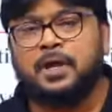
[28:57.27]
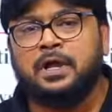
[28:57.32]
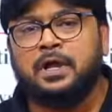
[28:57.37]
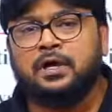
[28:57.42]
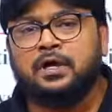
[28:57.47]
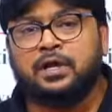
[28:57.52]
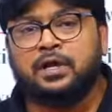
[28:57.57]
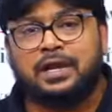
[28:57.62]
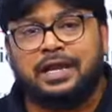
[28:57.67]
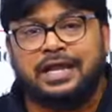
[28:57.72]

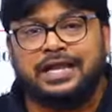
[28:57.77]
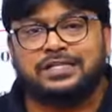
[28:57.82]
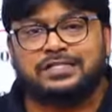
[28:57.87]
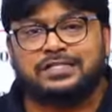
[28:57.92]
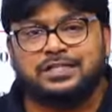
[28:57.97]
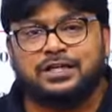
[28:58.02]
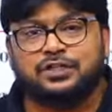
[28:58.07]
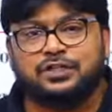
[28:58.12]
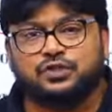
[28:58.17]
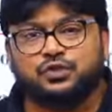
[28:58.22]

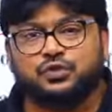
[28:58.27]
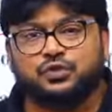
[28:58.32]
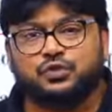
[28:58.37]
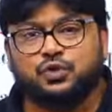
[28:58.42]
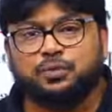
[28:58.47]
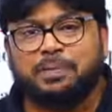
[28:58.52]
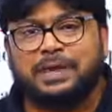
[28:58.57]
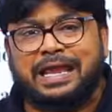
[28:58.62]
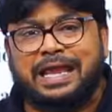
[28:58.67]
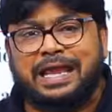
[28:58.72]
Research should
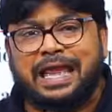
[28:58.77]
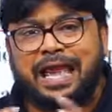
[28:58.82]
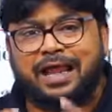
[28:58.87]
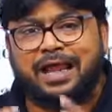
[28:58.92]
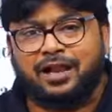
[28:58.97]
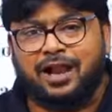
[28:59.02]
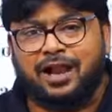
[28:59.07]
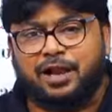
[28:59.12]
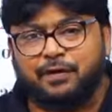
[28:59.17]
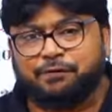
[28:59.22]
be
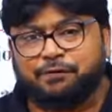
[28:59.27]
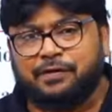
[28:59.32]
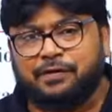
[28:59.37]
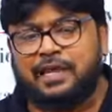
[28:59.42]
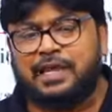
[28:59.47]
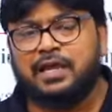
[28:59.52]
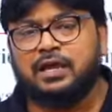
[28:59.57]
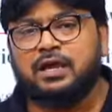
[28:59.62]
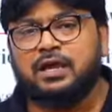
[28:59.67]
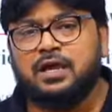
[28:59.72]
error
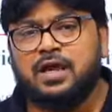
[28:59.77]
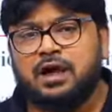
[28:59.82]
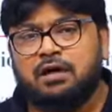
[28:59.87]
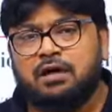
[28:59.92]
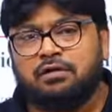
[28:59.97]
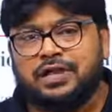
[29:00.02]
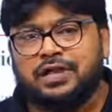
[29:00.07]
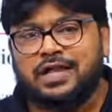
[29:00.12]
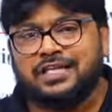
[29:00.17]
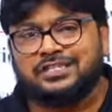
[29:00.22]
free.
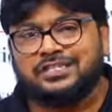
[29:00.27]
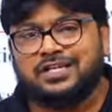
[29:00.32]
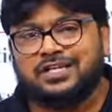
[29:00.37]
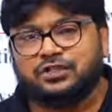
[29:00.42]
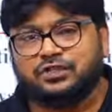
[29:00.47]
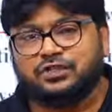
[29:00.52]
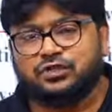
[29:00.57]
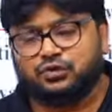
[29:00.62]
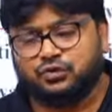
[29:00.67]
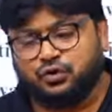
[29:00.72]

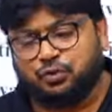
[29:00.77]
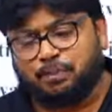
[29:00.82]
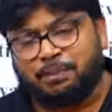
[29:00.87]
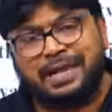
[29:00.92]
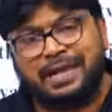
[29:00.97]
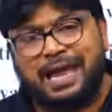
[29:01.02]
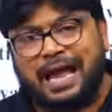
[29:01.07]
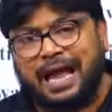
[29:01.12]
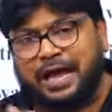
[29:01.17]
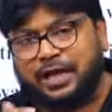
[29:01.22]
Research should
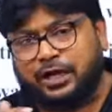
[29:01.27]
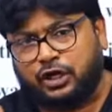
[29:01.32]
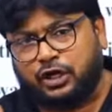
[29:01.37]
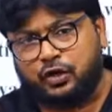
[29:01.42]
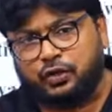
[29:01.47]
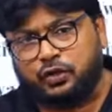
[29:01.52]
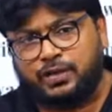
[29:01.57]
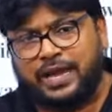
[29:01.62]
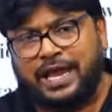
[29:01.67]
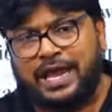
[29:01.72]
be
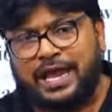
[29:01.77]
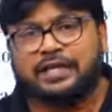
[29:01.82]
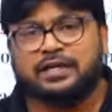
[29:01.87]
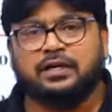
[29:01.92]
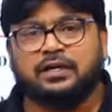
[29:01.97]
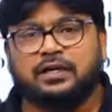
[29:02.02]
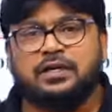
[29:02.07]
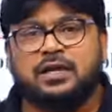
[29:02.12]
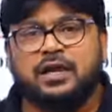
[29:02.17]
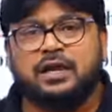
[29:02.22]

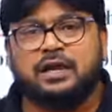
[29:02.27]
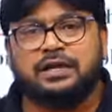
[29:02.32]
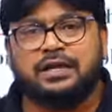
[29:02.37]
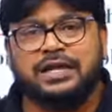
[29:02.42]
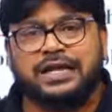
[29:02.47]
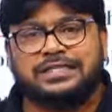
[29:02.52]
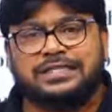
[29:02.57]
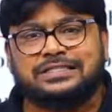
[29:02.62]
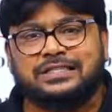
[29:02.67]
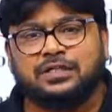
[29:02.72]
accurate.
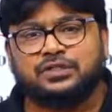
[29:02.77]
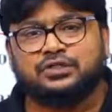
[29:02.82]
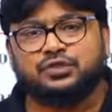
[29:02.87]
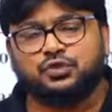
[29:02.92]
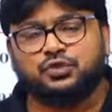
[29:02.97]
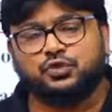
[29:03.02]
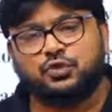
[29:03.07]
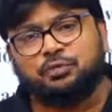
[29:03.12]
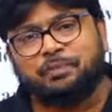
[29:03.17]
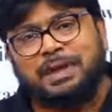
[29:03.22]
Research
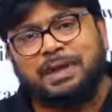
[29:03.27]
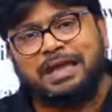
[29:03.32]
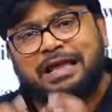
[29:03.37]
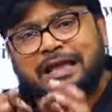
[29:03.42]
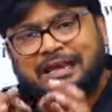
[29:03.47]
should be